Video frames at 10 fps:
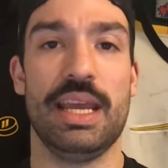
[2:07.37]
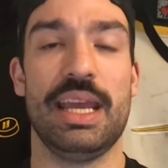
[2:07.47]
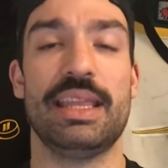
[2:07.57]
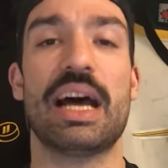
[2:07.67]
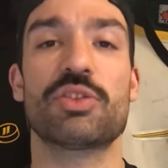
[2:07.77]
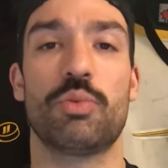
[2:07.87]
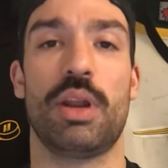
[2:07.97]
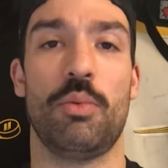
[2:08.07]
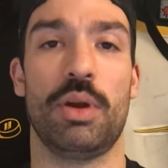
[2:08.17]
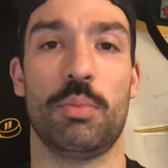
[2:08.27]
And that's what I
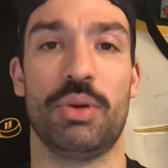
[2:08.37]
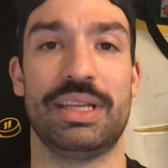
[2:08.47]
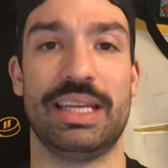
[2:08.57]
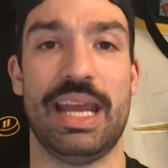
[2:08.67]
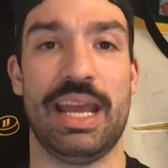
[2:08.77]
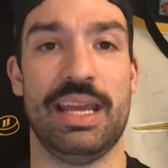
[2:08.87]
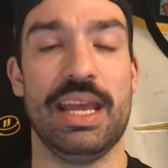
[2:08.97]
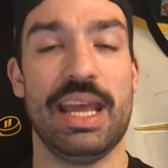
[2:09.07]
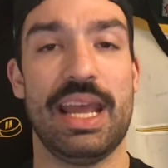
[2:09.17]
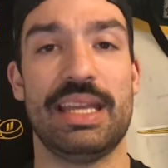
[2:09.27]
want to bring today.
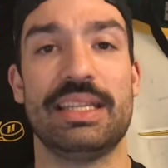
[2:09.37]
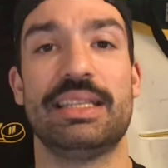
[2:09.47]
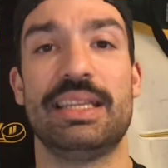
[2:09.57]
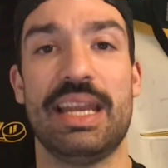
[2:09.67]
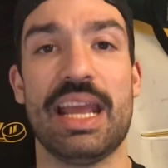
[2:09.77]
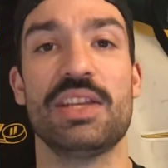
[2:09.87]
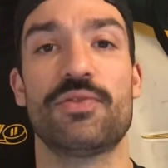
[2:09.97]
And today's,